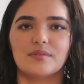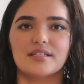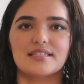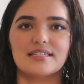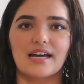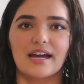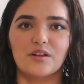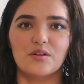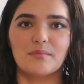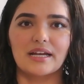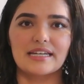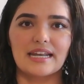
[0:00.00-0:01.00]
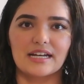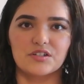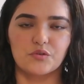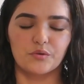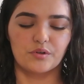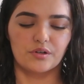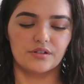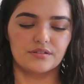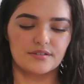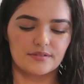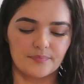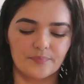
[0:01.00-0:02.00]
style my natural
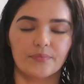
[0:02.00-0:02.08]
curls.